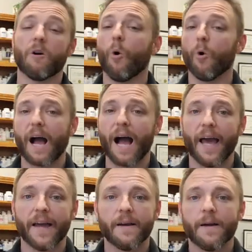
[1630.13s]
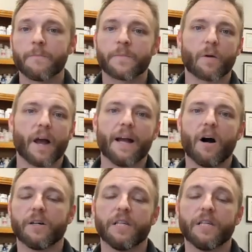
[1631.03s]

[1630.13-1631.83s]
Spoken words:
coli, right?